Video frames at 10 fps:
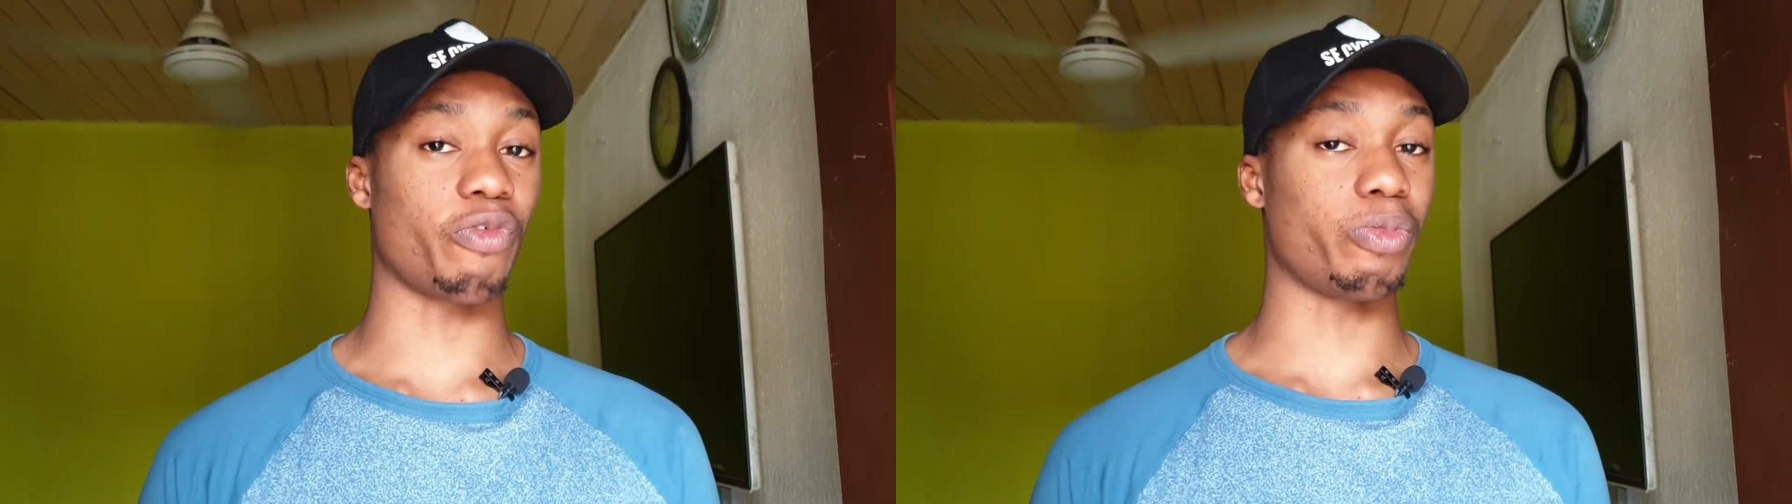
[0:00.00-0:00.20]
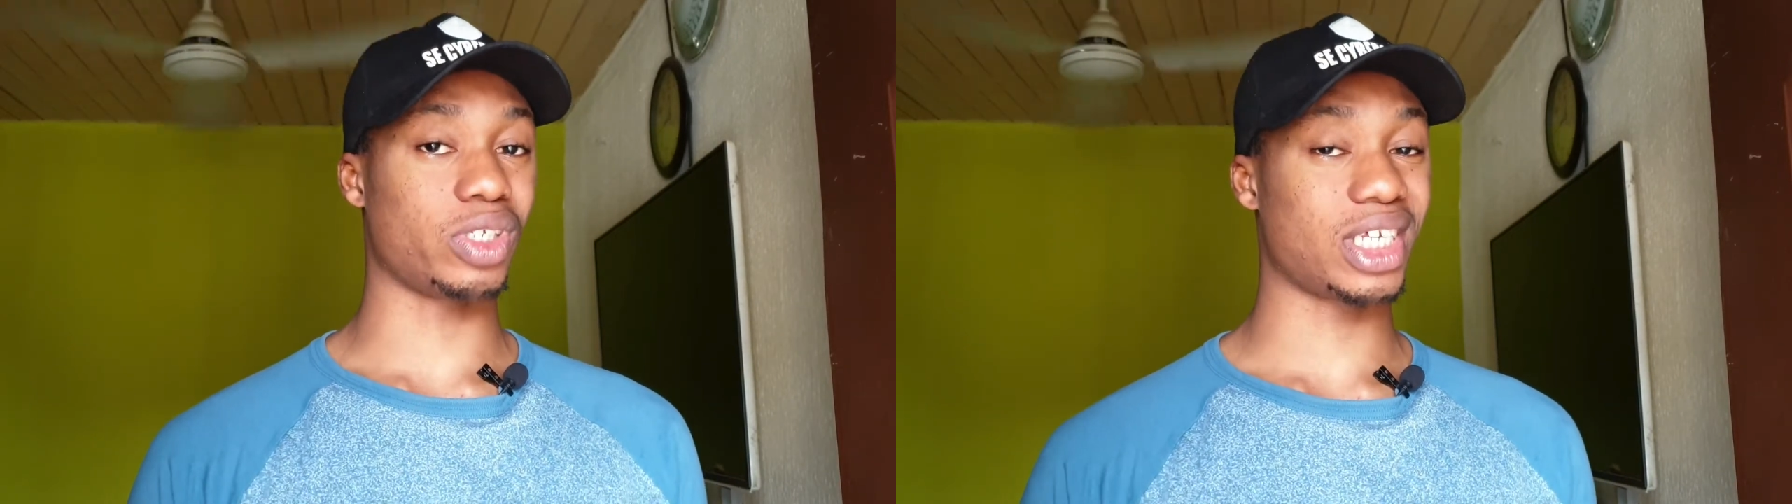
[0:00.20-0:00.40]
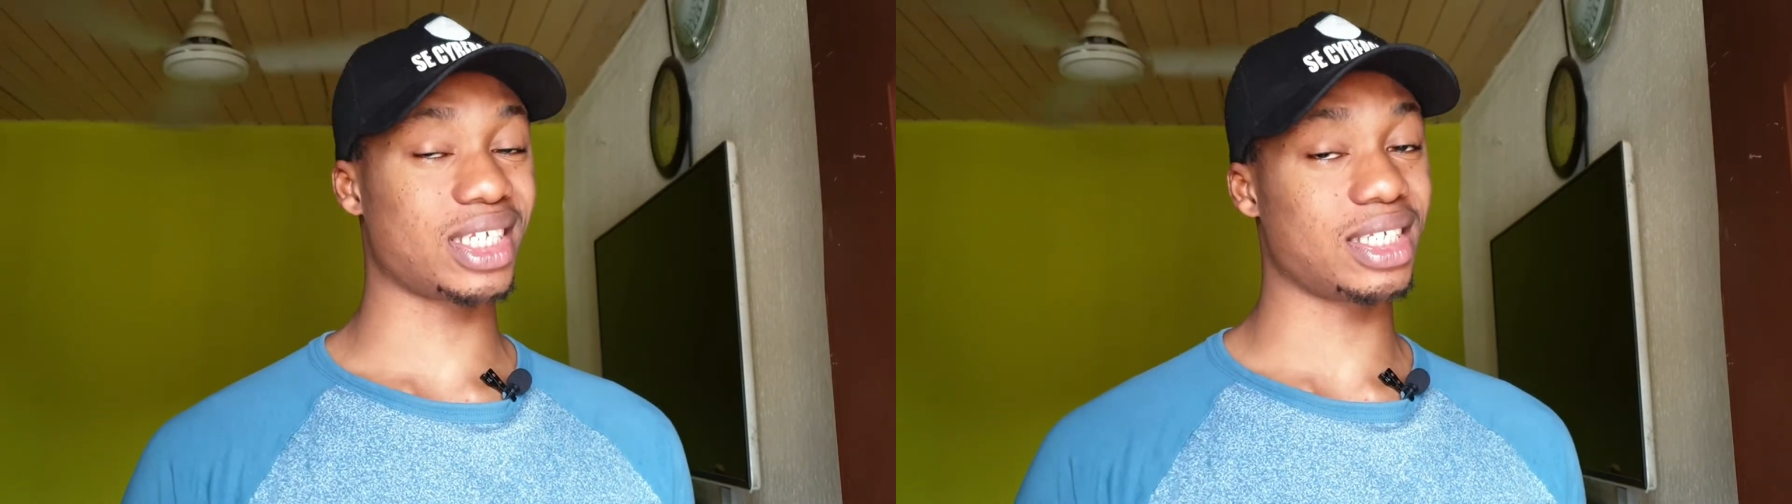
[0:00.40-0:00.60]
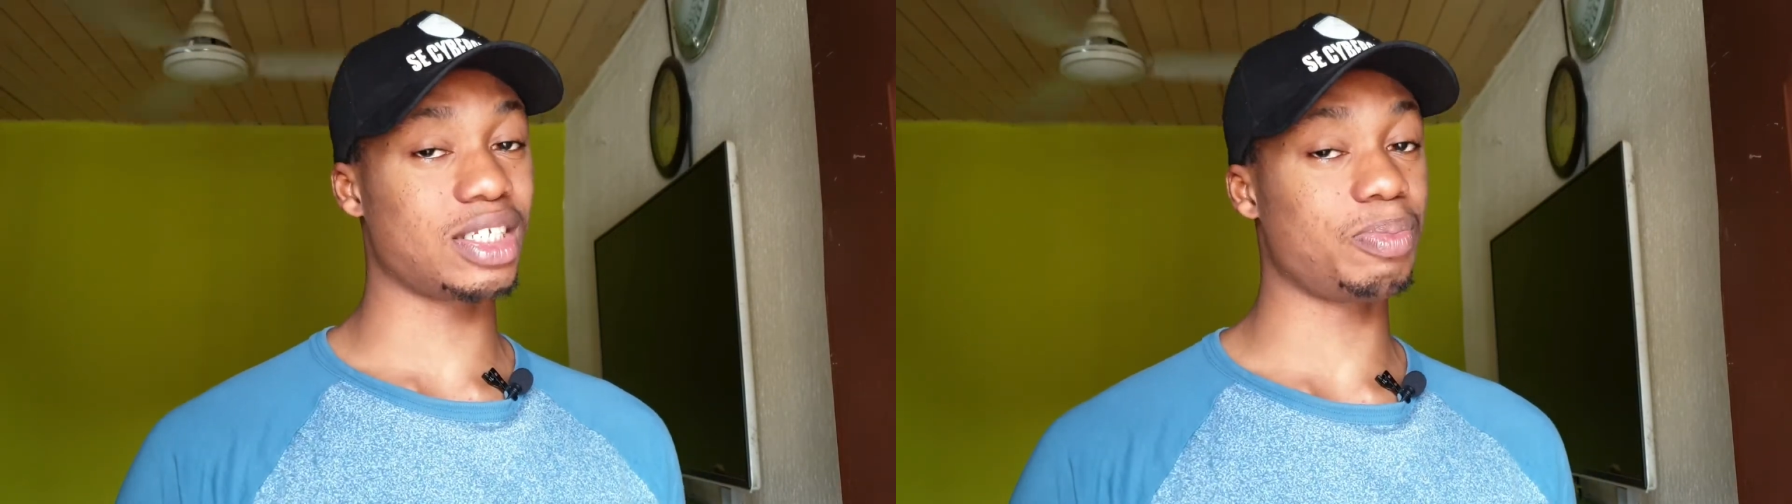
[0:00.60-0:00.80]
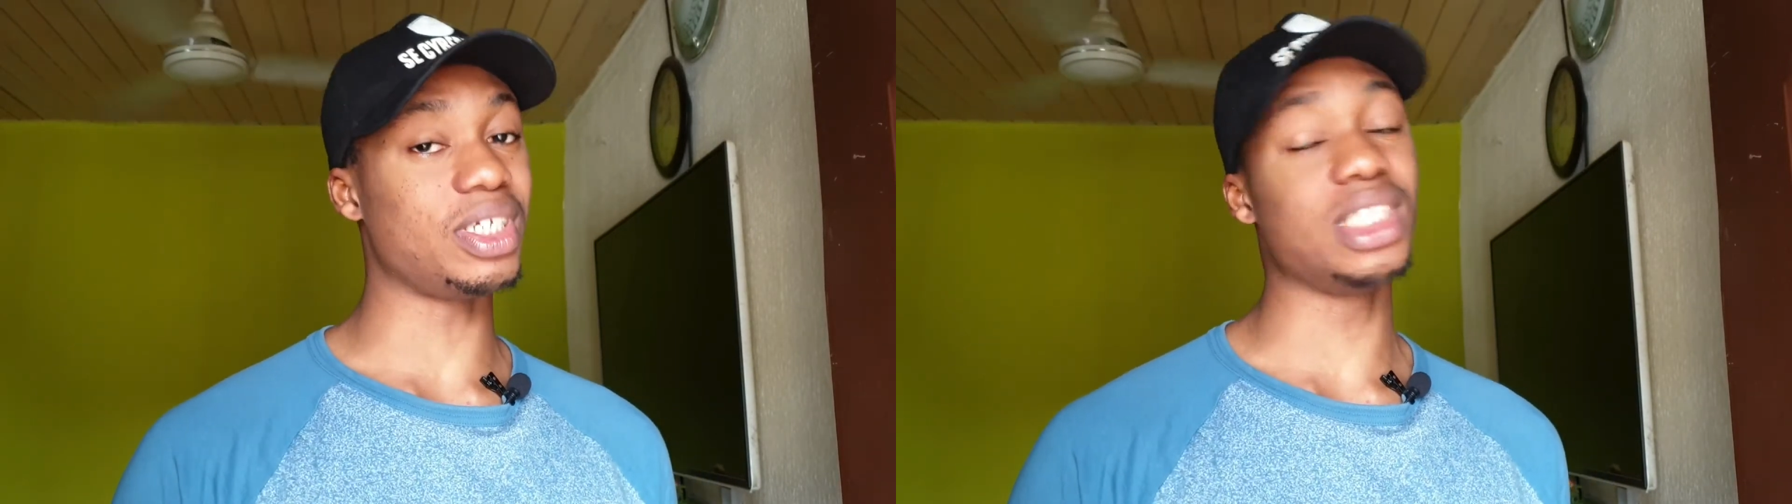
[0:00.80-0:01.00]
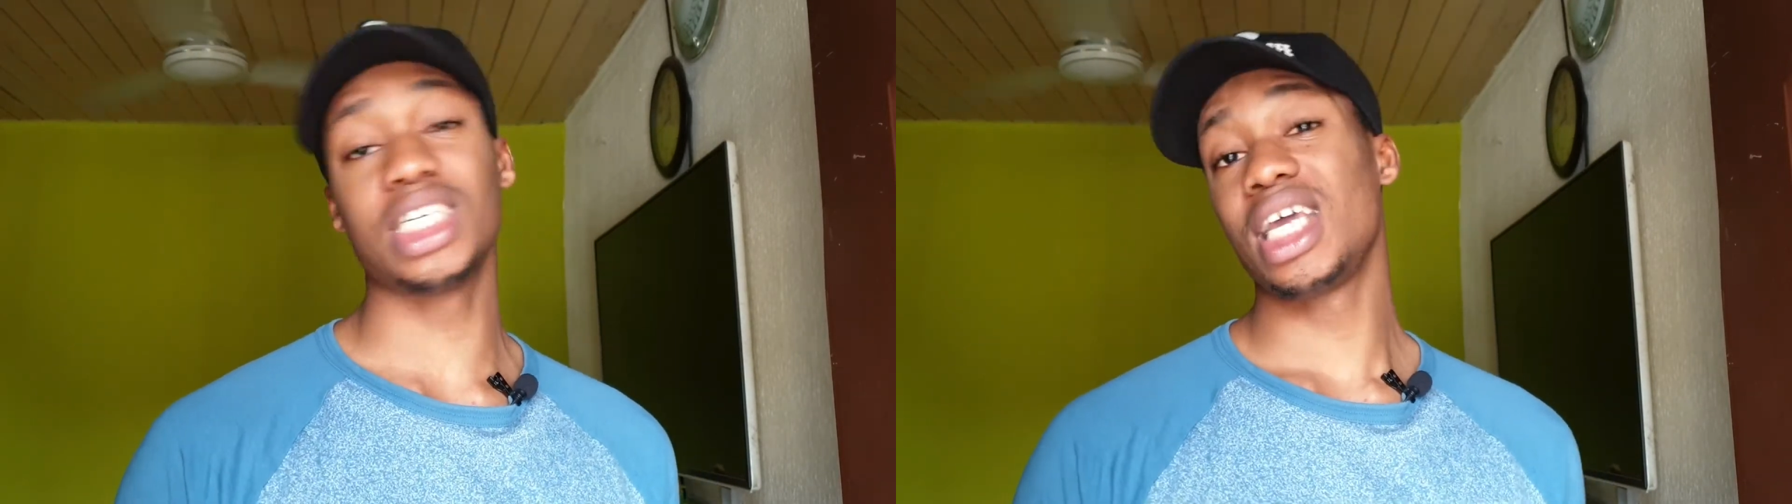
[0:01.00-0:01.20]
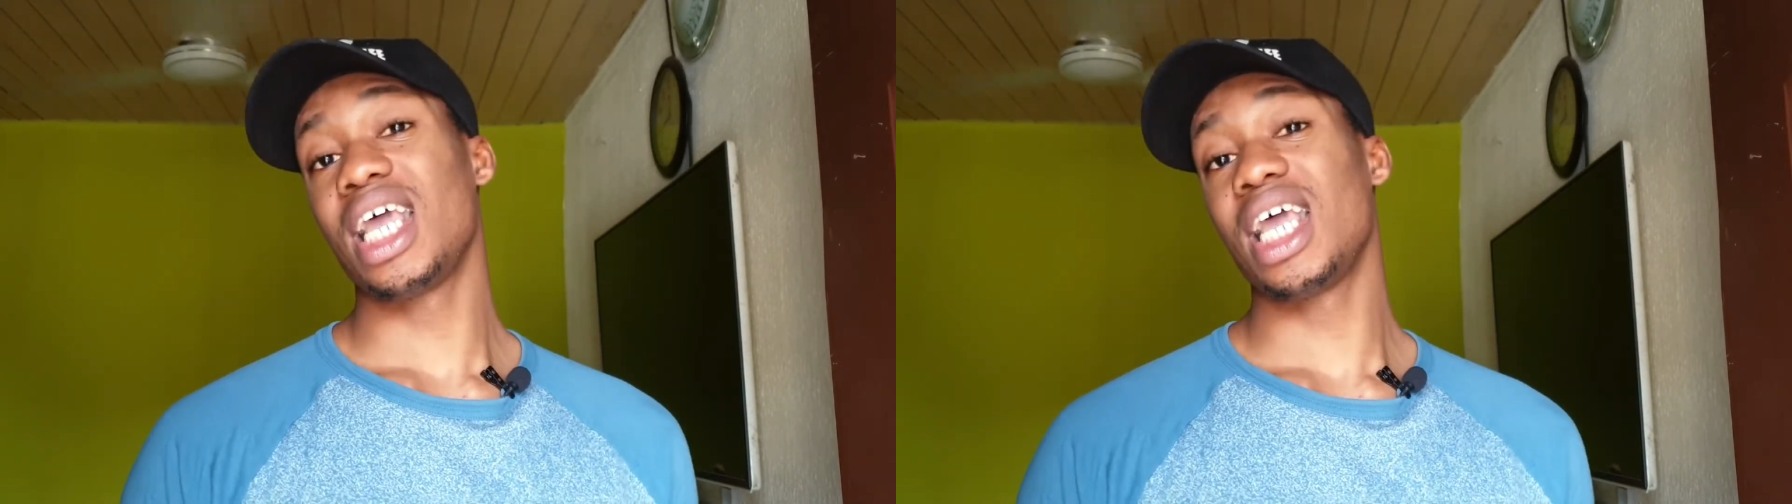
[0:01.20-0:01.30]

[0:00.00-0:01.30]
of processing speed,